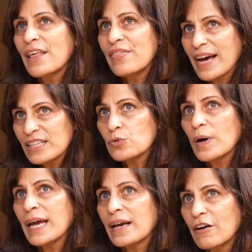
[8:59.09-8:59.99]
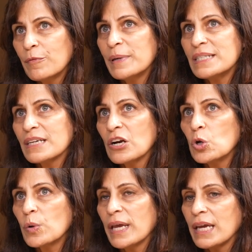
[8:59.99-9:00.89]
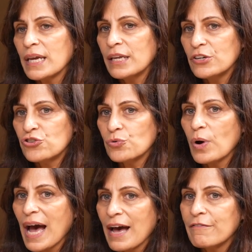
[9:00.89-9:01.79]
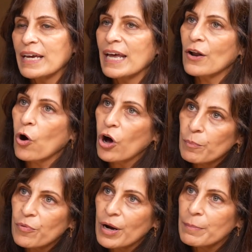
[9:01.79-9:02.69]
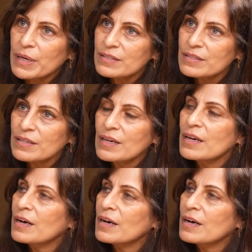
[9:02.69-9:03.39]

That's why governments are looking into having an on-premise